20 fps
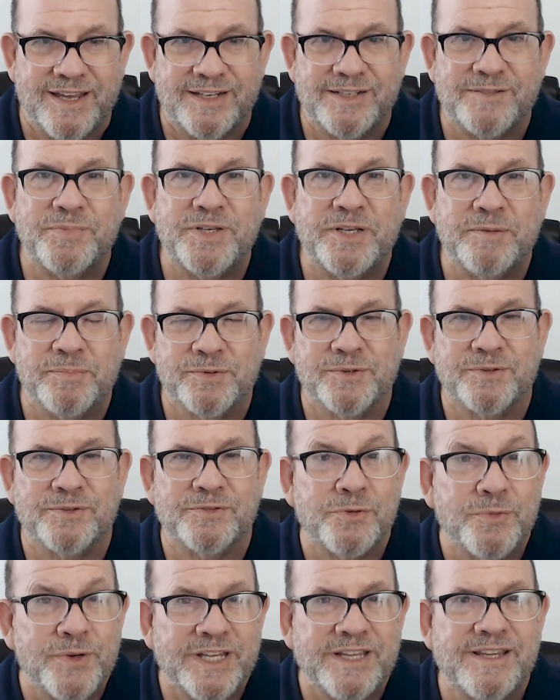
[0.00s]
and
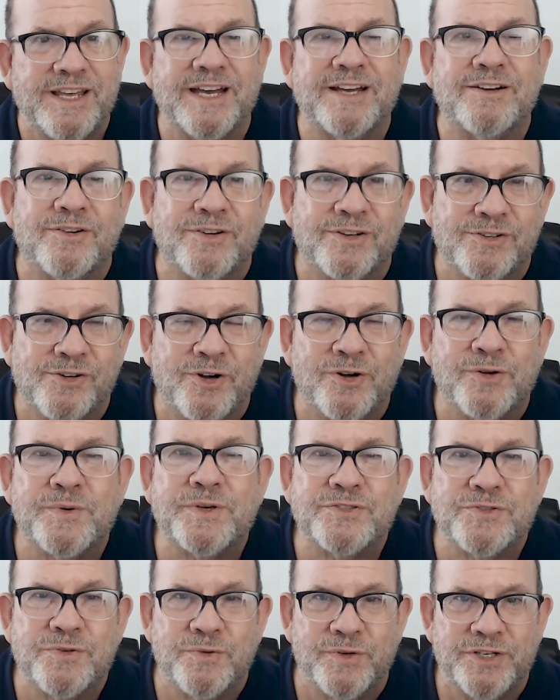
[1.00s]
people doing that are
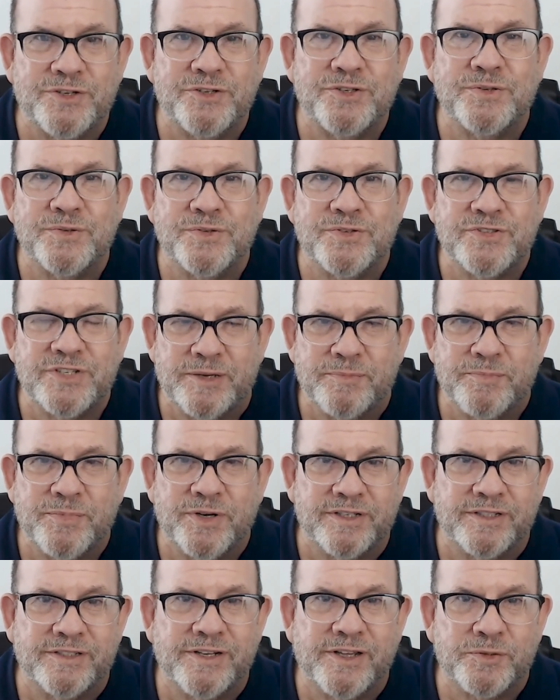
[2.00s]
always going to
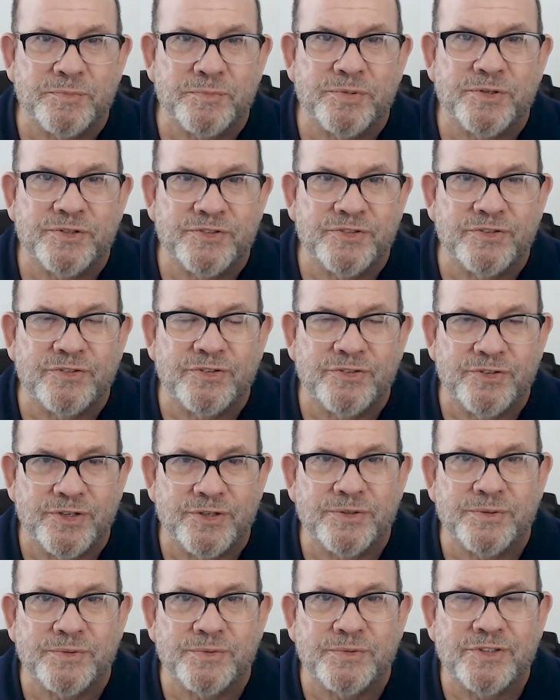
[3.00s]
step on another
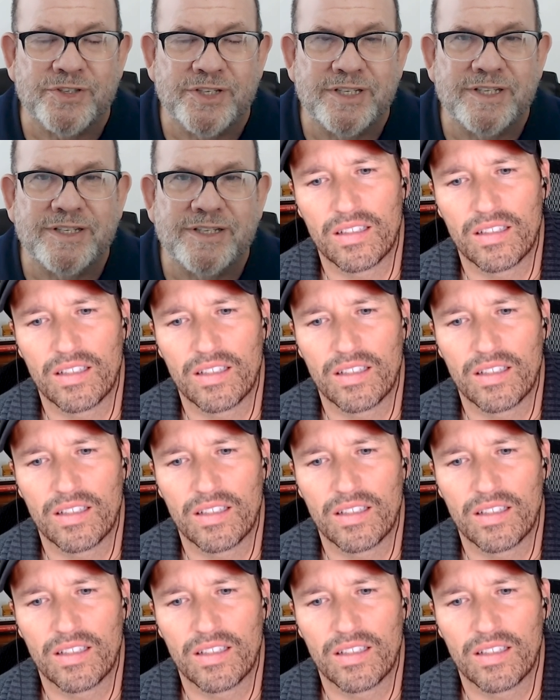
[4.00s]
person's toes.